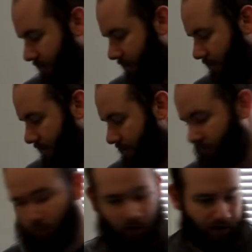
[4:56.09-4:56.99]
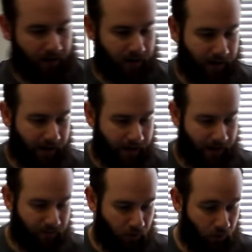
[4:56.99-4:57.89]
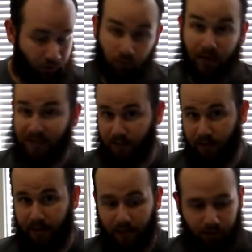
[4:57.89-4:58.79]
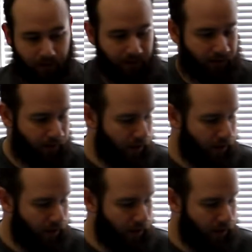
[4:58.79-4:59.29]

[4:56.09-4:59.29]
It is one I have owned recently actually.